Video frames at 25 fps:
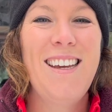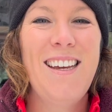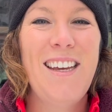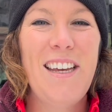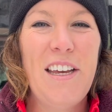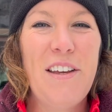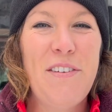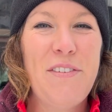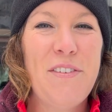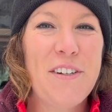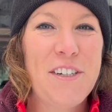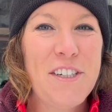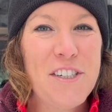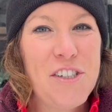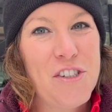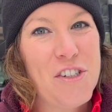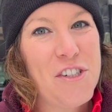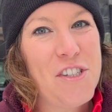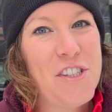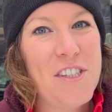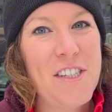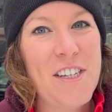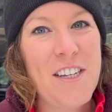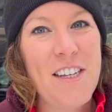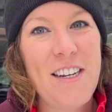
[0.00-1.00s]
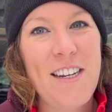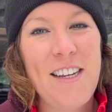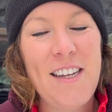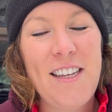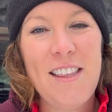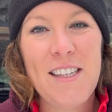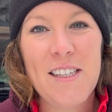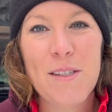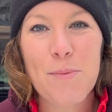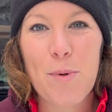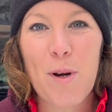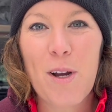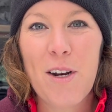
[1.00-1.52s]
If you're interested
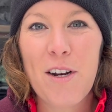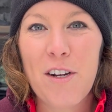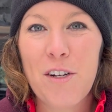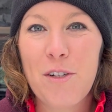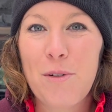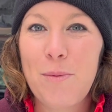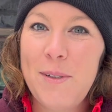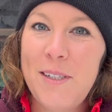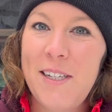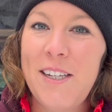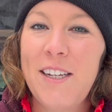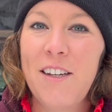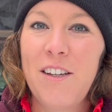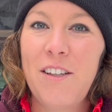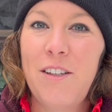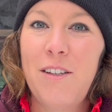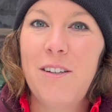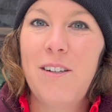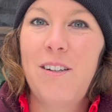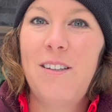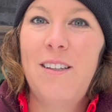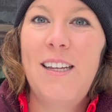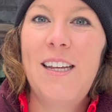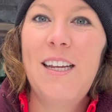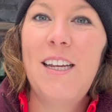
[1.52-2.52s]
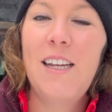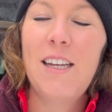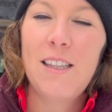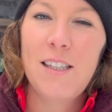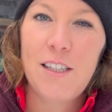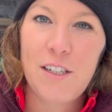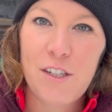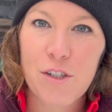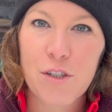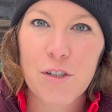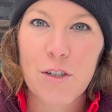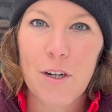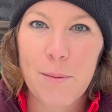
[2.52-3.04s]
in this product, we did include a link in
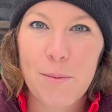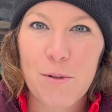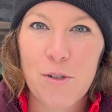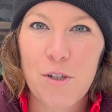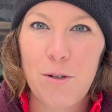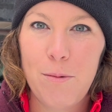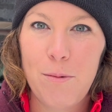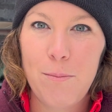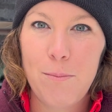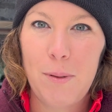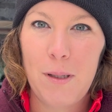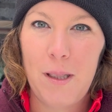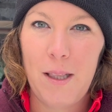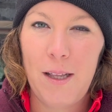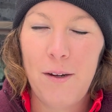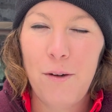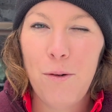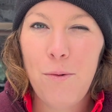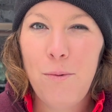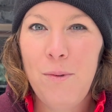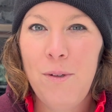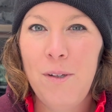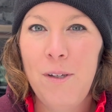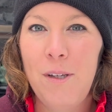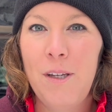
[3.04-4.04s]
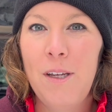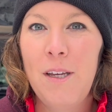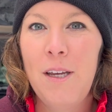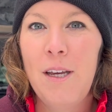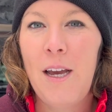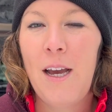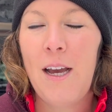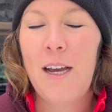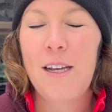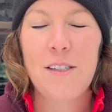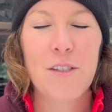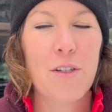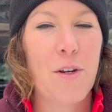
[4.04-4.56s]
the description below.
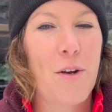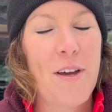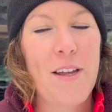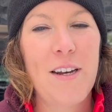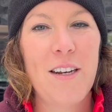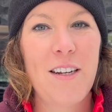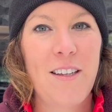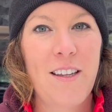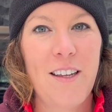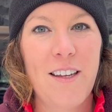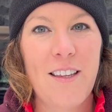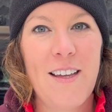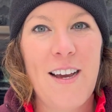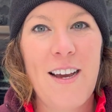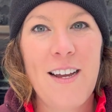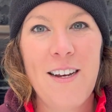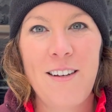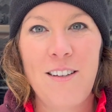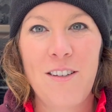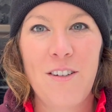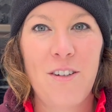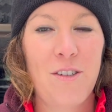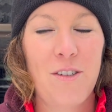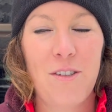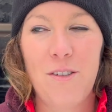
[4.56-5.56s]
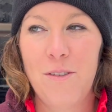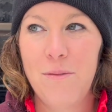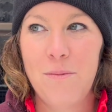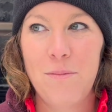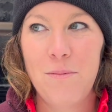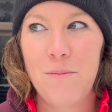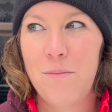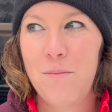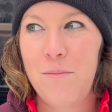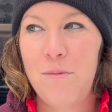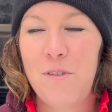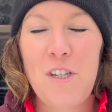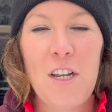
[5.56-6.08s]
So go ahead and click that and it'll
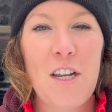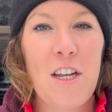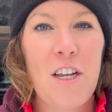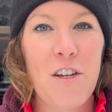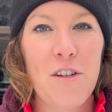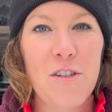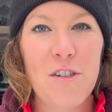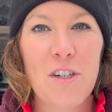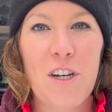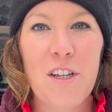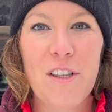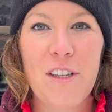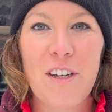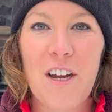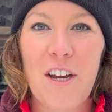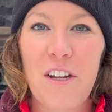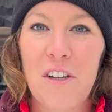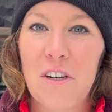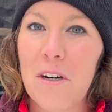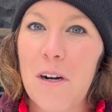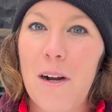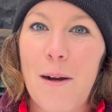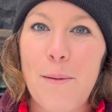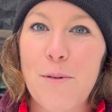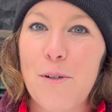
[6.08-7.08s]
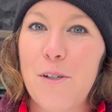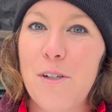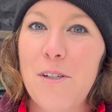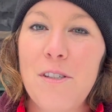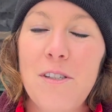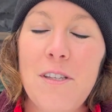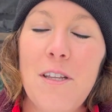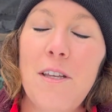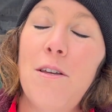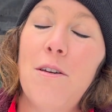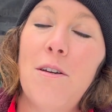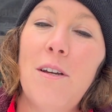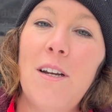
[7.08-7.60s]
take you to all the color options
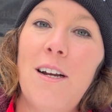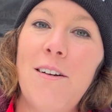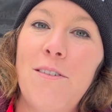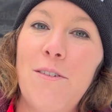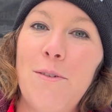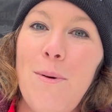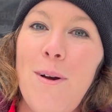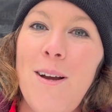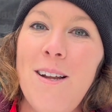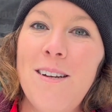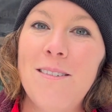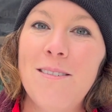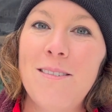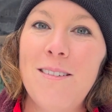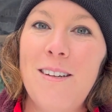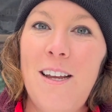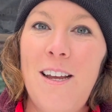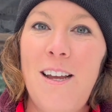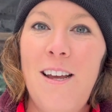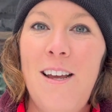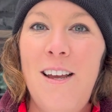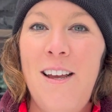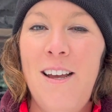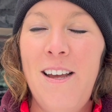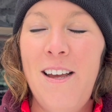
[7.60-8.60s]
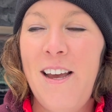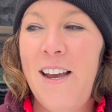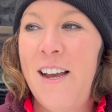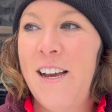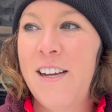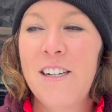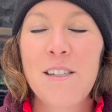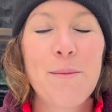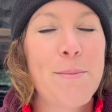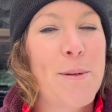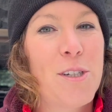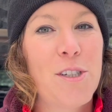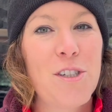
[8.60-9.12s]
that you could ever want.
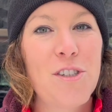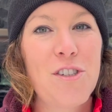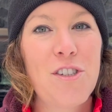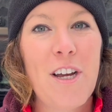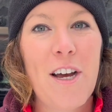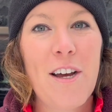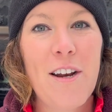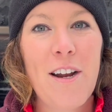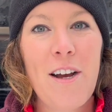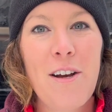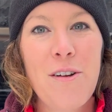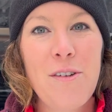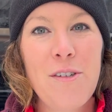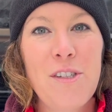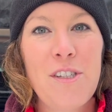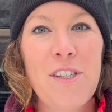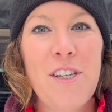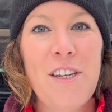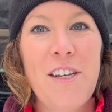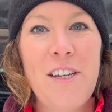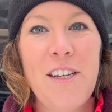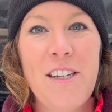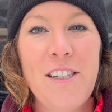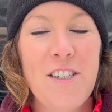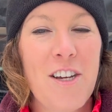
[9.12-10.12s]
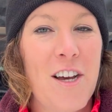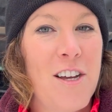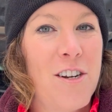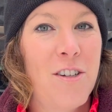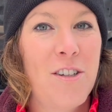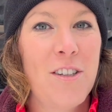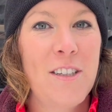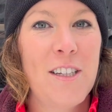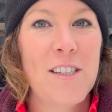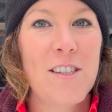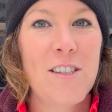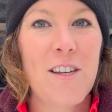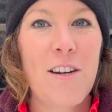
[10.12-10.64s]
And a special shout out to
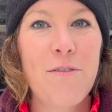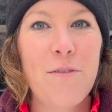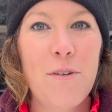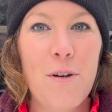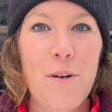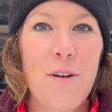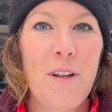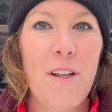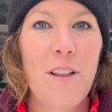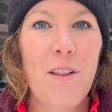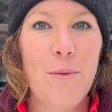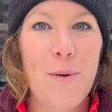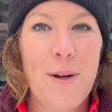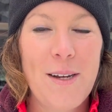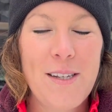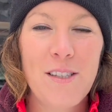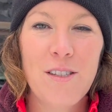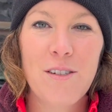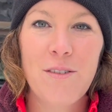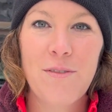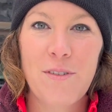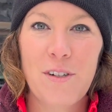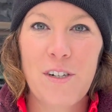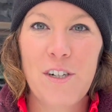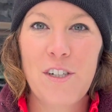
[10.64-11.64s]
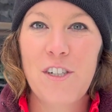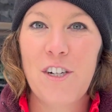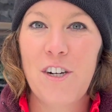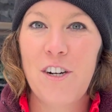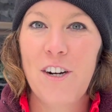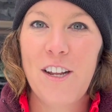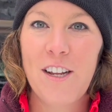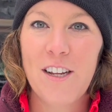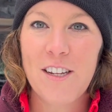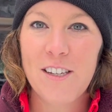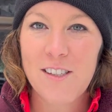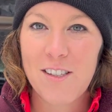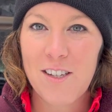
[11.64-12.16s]
Donald at Soft Roading West for
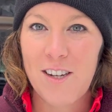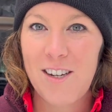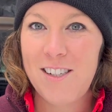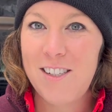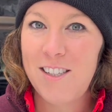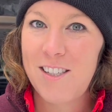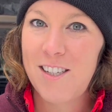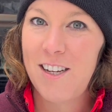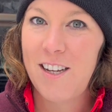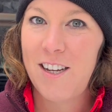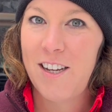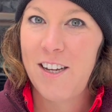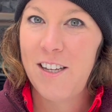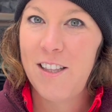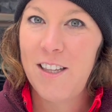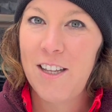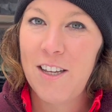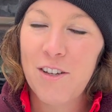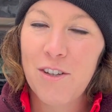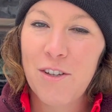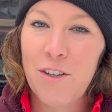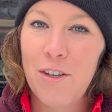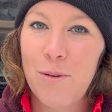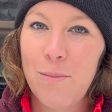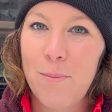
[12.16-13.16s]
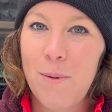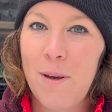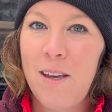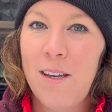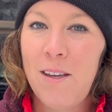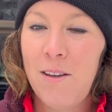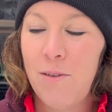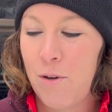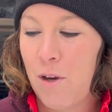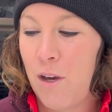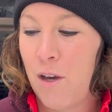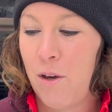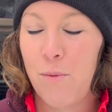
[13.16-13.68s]
turning us on to the
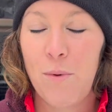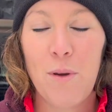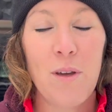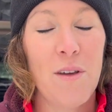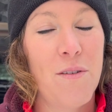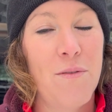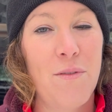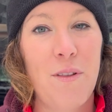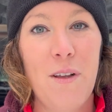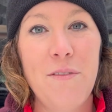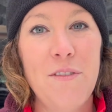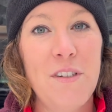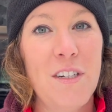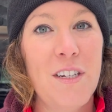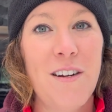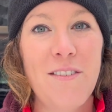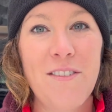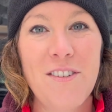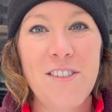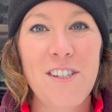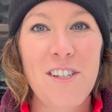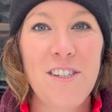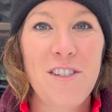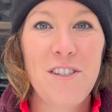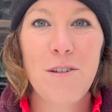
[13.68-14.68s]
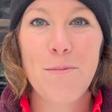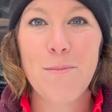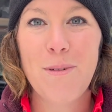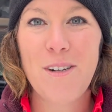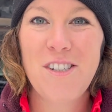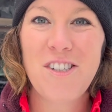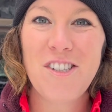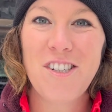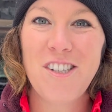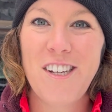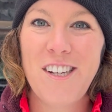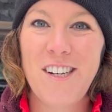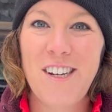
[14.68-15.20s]
Ocoopa. We have loved it ever since you
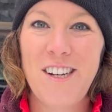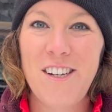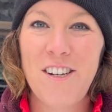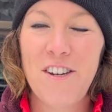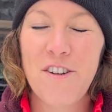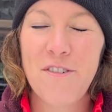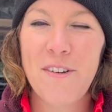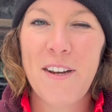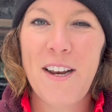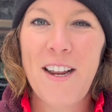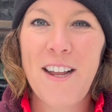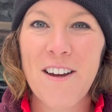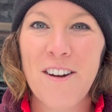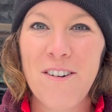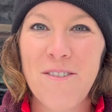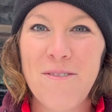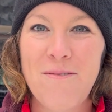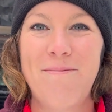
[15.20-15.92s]
mentioned it in your video.